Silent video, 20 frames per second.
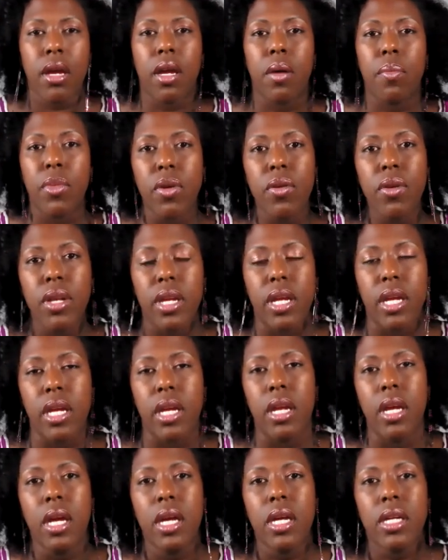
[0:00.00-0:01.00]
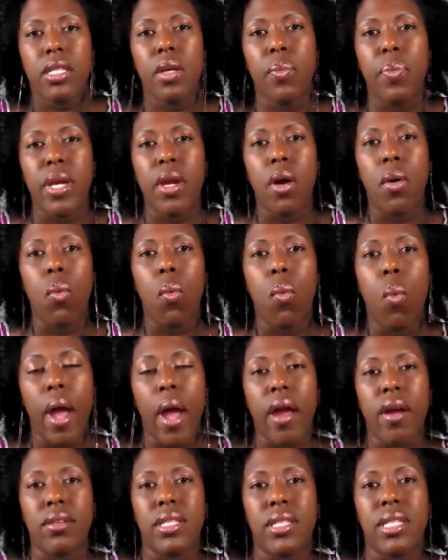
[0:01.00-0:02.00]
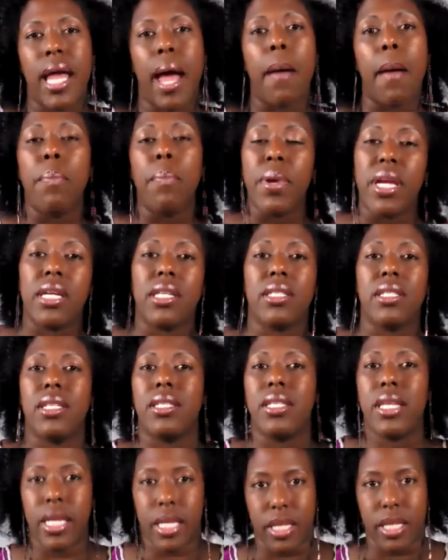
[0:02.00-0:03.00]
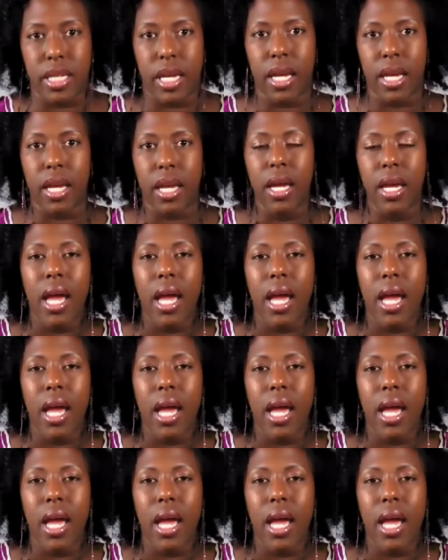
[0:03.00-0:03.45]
community to be aware to not be a statistic.